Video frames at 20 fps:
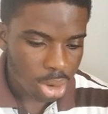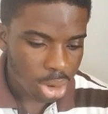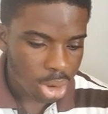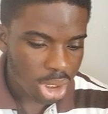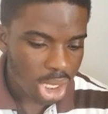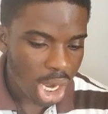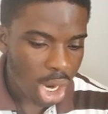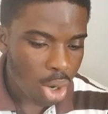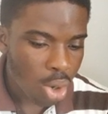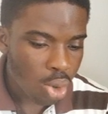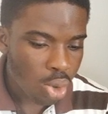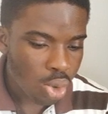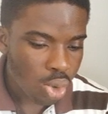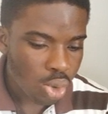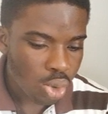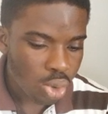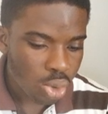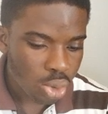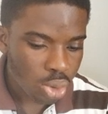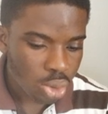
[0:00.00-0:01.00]

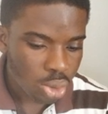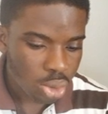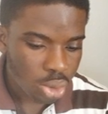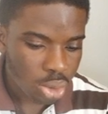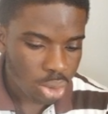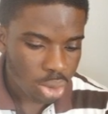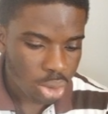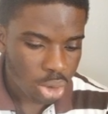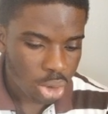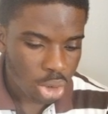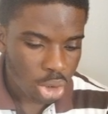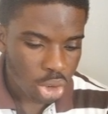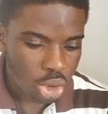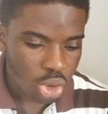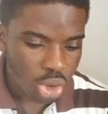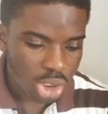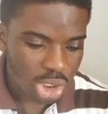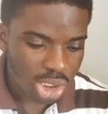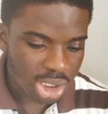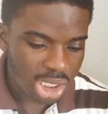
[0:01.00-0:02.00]
Yahoo,
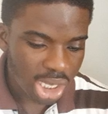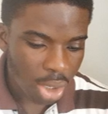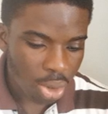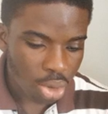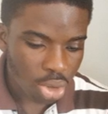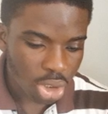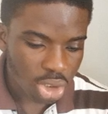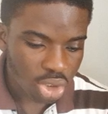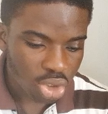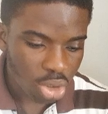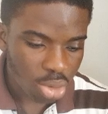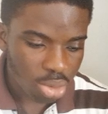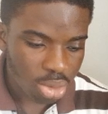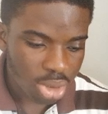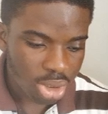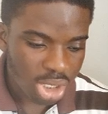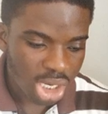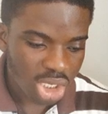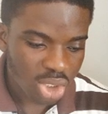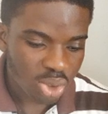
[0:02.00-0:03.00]
this is Yahoo.com.
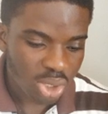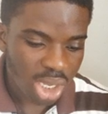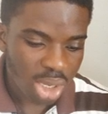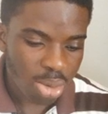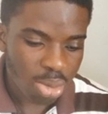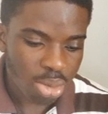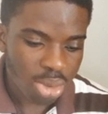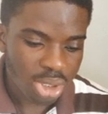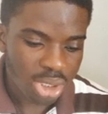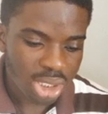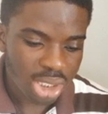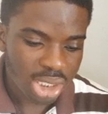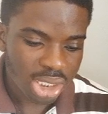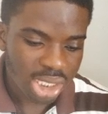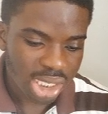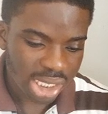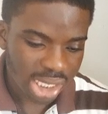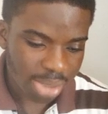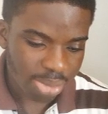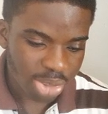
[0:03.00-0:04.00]
That's where
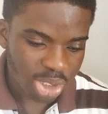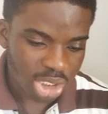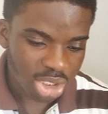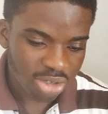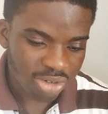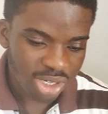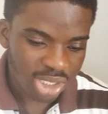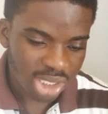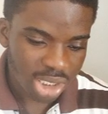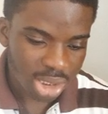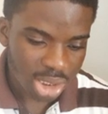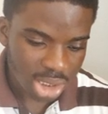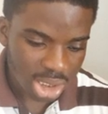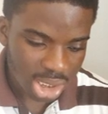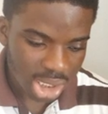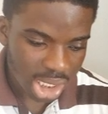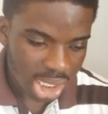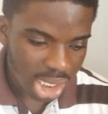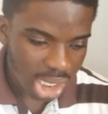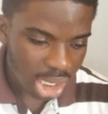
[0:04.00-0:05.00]
10% of the
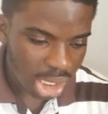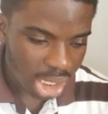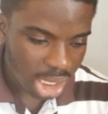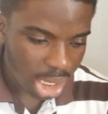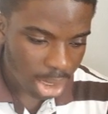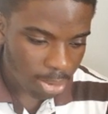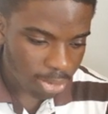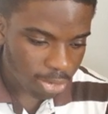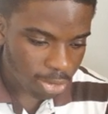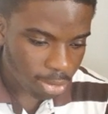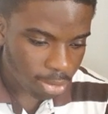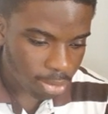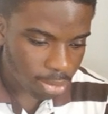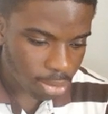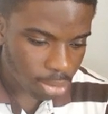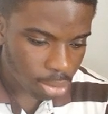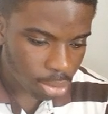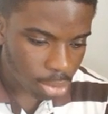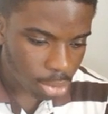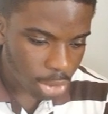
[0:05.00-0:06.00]
searches come from,
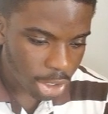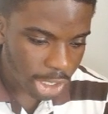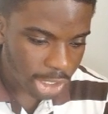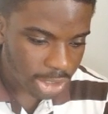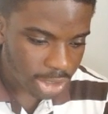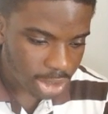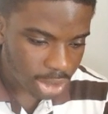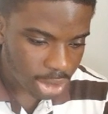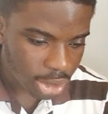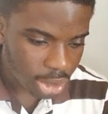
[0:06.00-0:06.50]
right?